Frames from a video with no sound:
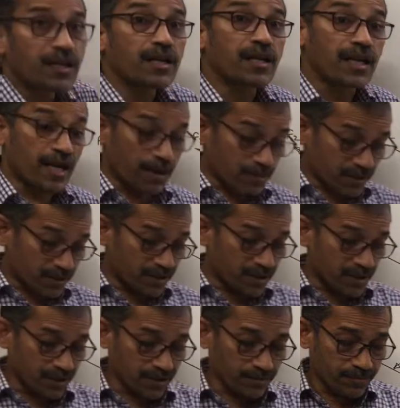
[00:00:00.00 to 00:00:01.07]
Lami's
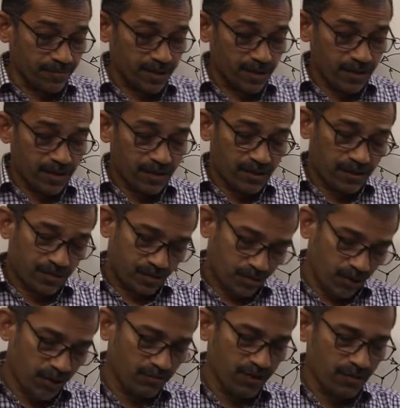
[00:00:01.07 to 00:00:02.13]
theorem.
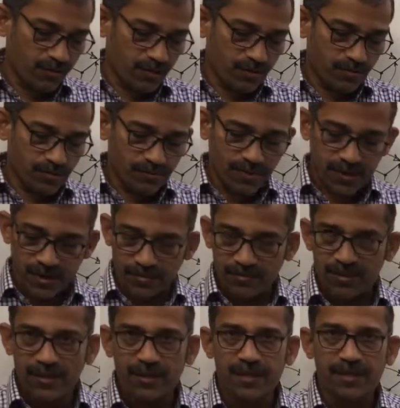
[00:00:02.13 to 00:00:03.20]
Solving problem
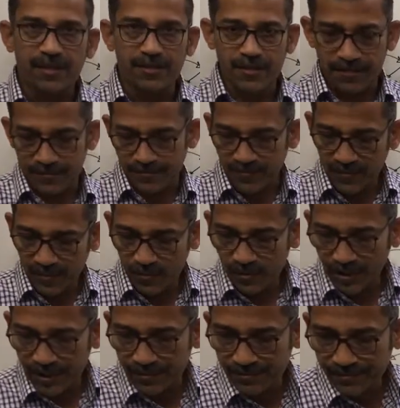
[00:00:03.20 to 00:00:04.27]
becomes easy.
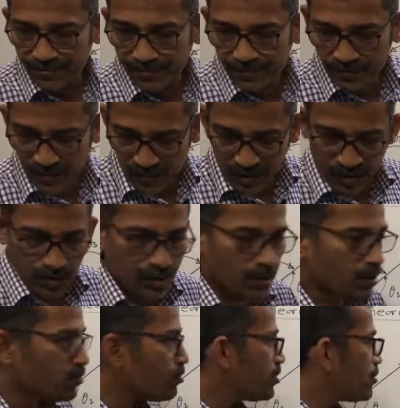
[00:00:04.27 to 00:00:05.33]
Okay.
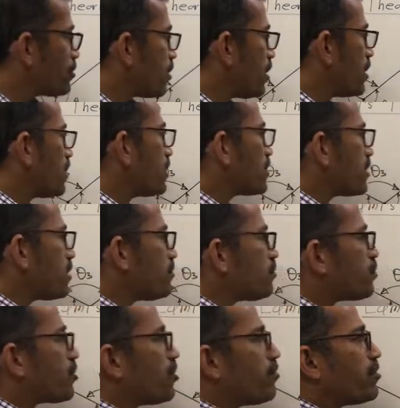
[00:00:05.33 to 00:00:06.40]
Now we will solve
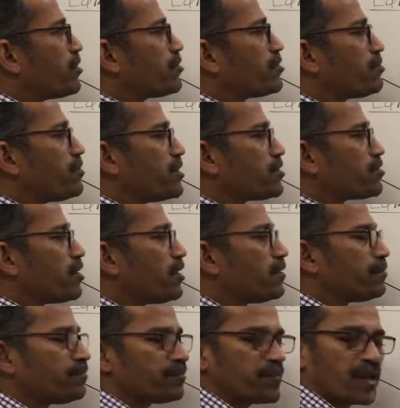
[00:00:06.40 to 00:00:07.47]
some problems based
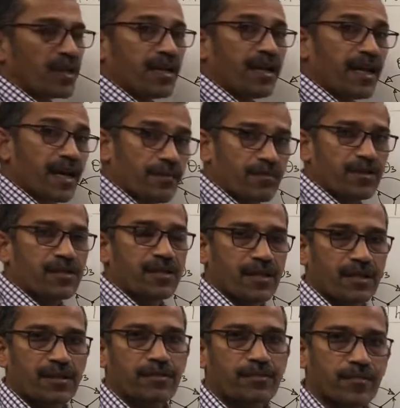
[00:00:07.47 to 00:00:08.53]
on Lami's
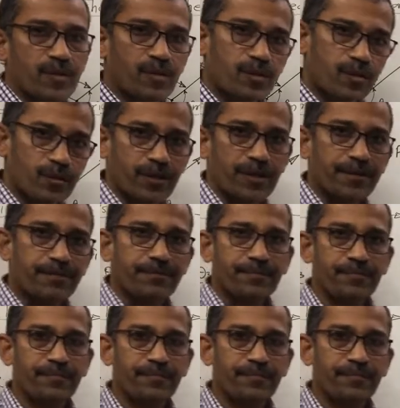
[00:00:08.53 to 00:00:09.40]
theorem. Okay.